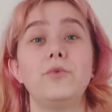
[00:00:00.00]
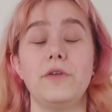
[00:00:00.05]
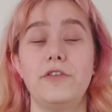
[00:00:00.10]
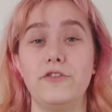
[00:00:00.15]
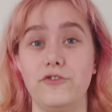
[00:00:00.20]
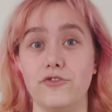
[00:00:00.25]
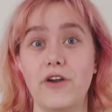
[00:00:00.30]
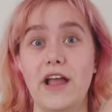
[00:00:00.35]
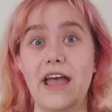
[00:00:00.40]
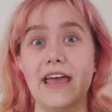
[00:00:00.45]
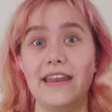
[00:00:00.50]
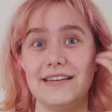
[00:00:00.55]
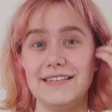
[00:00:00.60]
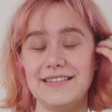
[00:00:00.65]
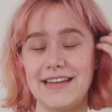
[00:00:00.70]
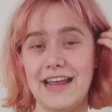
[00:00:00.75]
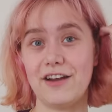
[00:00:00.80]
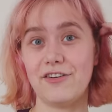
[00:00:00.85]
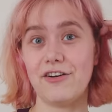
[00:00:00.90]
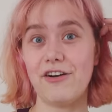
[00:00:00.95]
with dread and
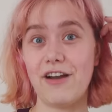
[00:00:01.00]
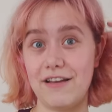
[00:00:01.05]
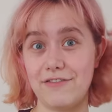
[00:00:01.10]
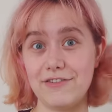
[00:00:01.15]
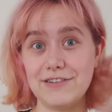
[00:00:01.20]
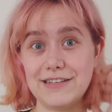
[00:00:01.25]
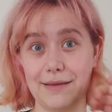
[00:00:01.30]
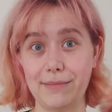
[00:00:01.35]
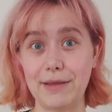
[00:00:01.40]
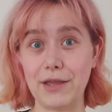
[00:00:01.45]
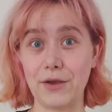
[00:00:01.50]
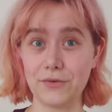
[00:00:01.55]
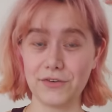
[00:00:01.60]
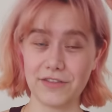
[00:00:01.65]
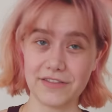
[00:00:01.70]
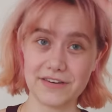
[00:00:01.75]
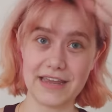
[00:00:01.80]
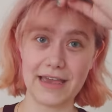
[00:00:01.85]
terror every time I go into the